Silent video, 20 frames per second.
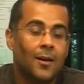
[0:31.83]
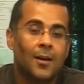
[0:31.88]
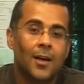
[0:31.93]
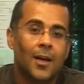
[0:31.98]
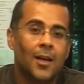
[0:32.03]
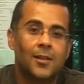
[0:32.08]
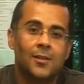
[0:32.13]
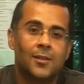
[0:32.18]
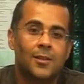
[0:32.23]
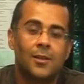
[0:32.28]

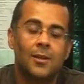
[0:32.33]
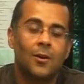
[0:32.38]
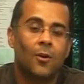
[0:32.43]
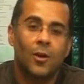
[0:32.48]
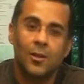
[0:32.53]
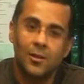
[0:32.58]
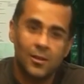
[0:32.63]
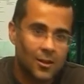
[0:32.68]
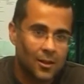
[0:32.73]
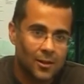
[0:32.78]
It's
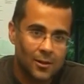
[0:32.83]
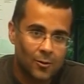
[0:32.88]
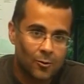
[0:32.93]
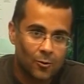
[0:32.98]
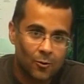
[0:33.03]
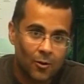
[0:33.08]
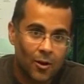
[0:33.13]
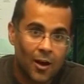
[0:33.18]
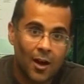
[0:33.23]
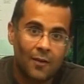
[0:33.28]
nonsense. You
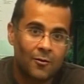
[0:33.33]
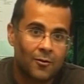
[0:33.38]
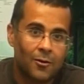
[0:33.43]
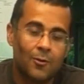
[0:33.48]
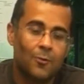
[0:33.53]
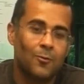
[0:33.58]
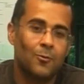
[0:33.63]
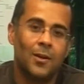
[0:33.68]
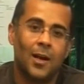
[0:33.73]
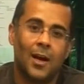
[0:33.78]
don't have to
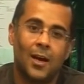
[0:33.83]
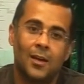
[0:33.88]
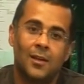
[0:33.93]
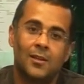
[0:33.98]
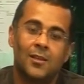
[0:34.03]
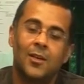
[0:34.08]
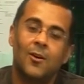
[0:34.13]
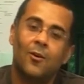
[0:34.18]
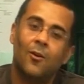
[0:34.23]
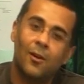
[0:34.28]
do that.
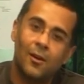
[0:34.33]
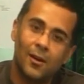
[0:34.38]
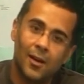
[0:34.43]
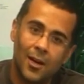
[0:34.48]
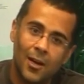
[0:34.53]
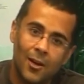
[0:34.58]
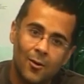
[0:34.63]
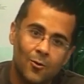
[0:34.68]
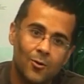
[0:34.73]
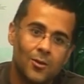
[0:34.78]
She
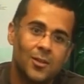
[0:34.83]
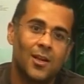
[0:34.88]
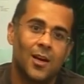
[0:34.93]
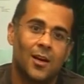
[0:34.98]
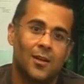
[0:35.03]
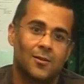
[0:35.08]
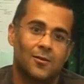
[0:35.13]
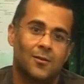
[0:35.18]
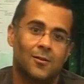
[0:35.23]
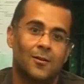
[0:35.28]
already knows the
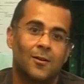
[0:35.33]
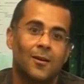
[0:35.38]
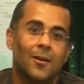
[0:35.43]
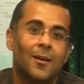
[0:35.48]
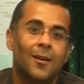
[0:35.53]
answer.